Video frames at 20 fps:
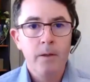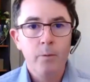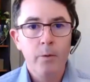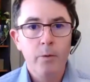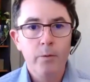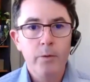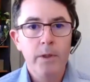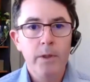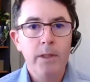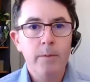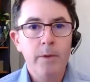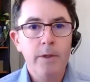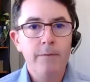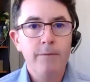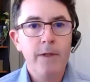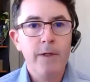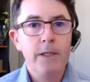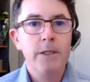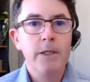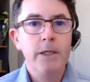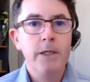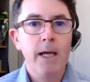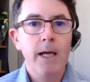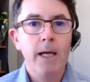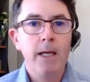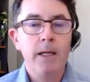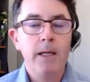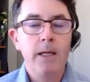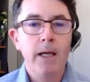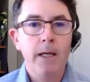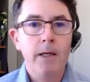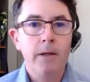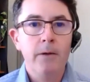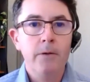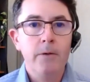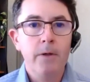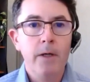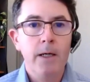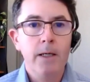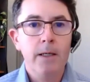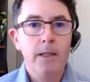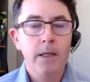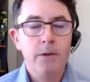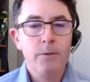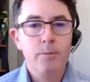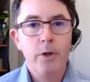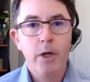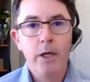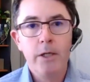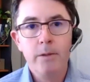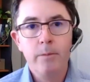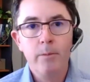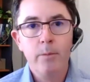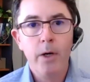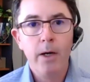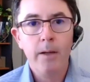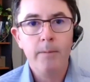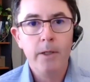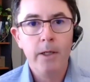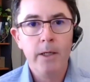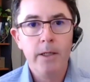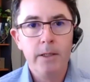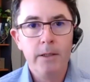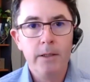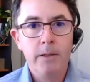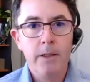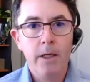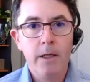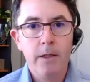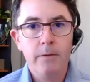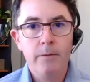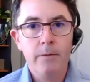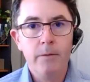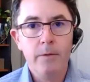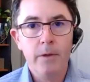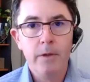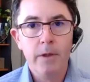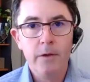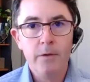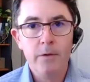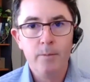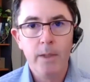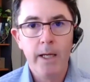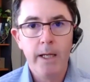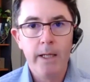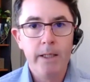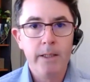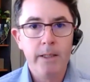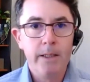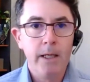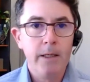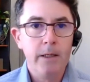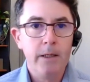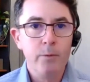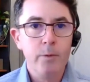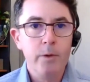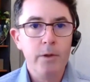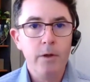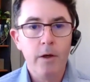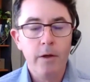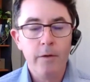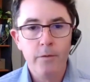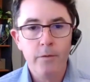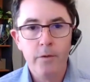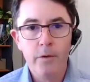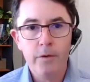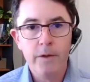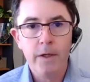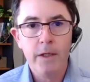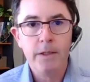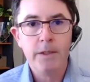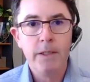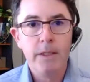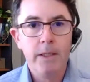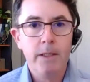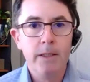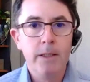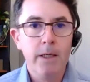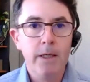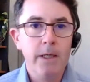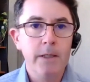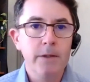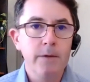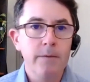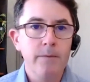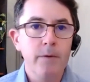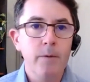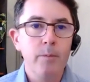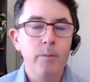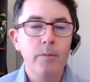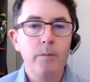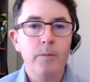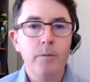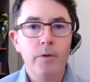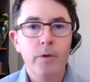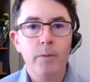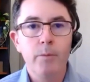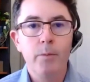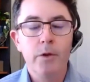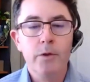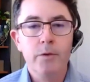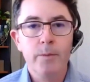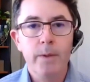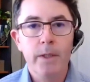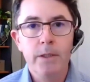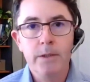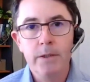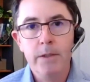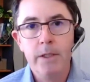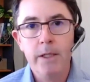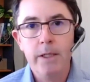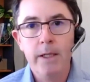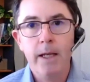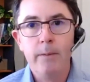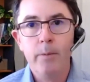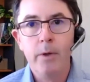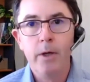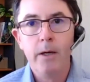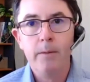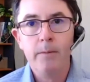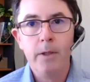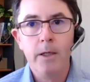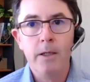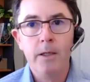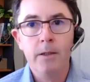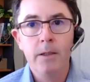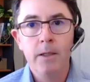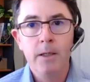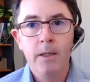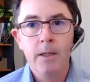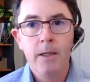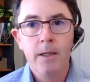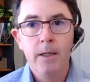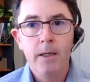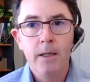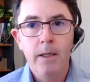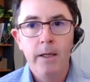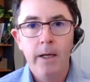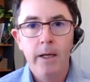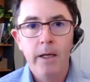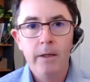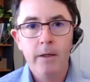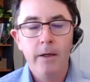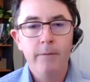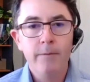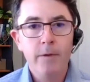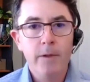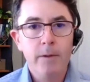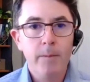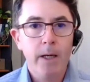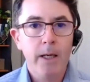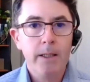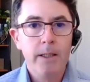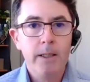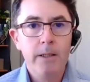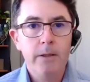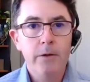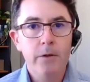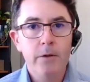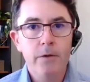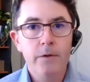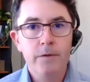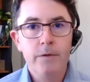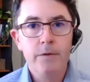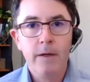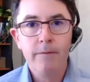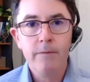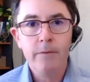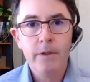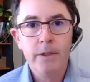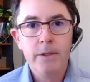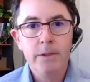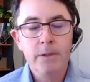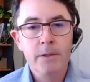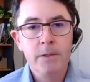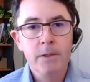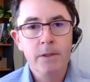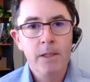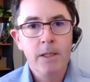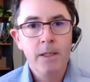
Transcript: we'll really be fleshing out our exploration pipeline and explaining that as we go through, testing each of the prospects in that pipeline and hopefully making new discoveries.